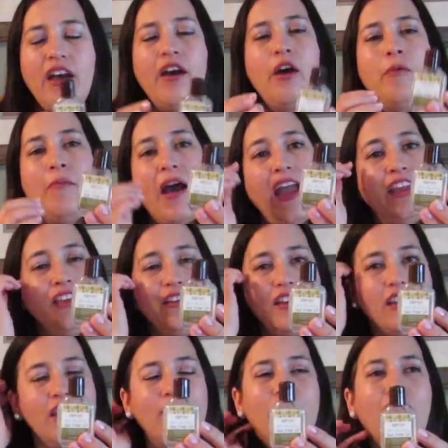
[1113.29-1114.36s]
Um, I
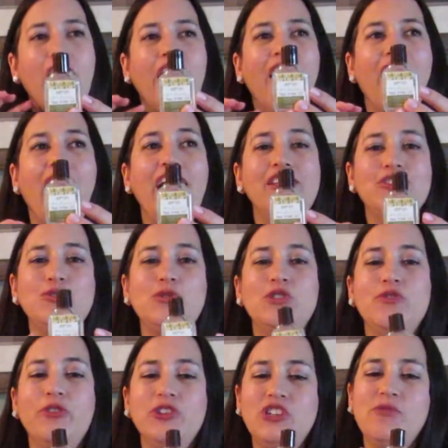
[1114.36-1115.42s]
this was
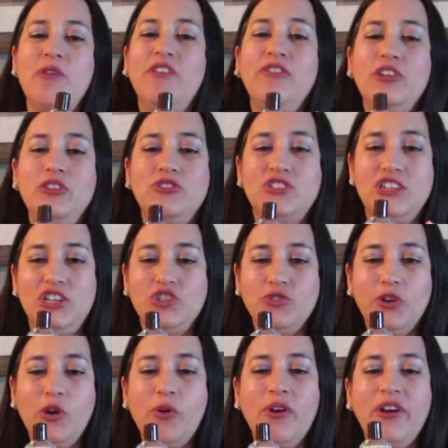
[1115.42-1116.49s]
the first time I ever used tea
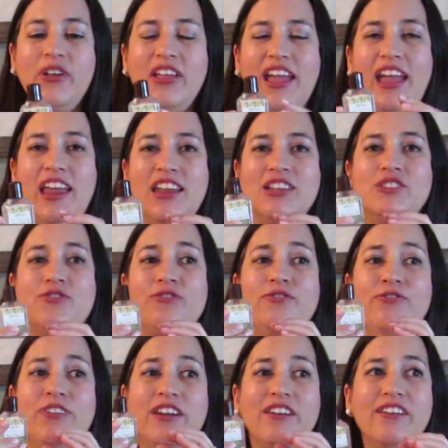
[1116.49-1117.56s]
tree oil, and it's
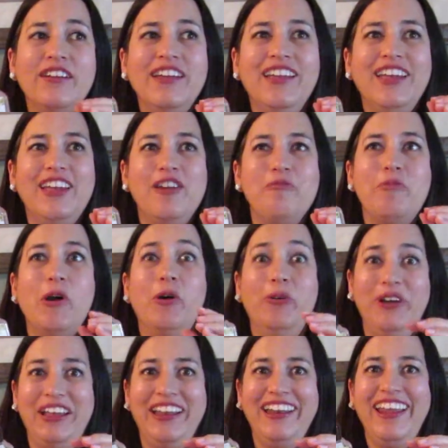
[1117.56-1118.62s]
very
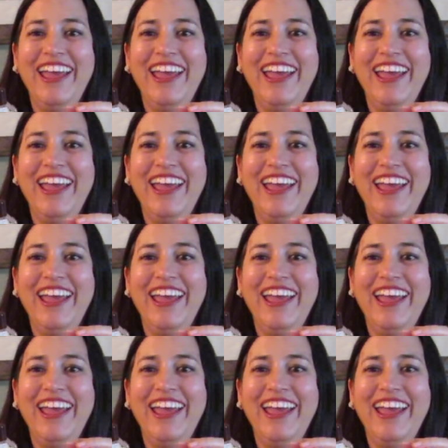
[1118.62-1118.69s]
potent.